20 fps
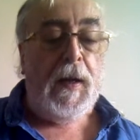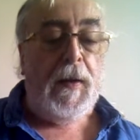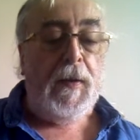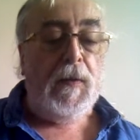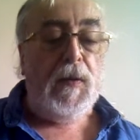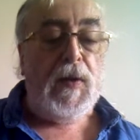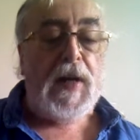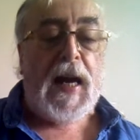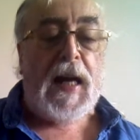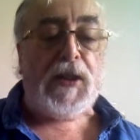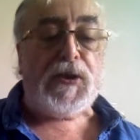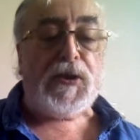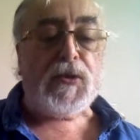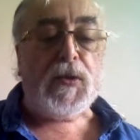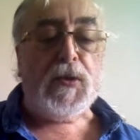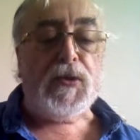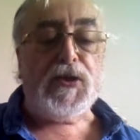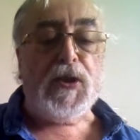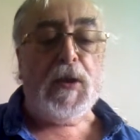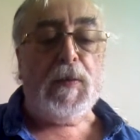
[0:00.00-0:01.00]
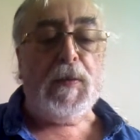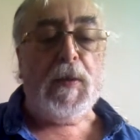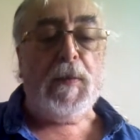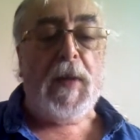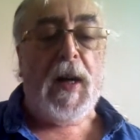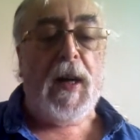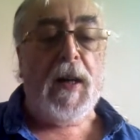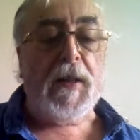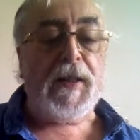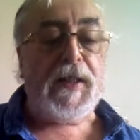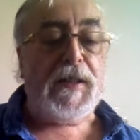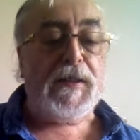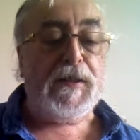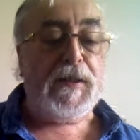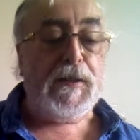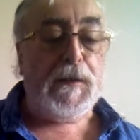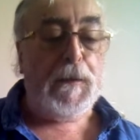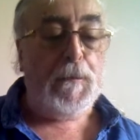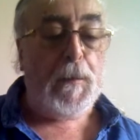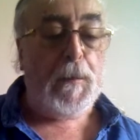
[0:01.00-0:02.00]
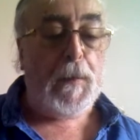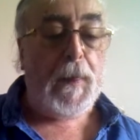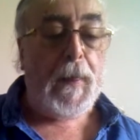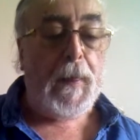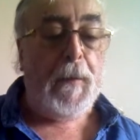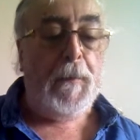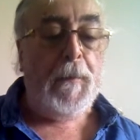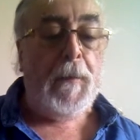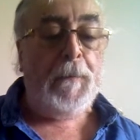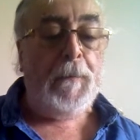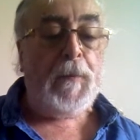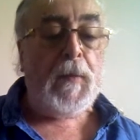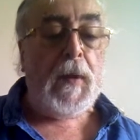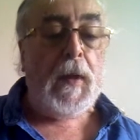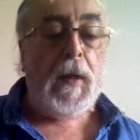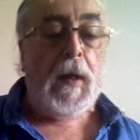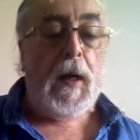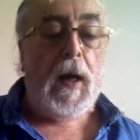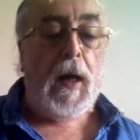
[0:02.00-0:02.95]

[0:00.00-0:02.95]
The Astral Supermarket. I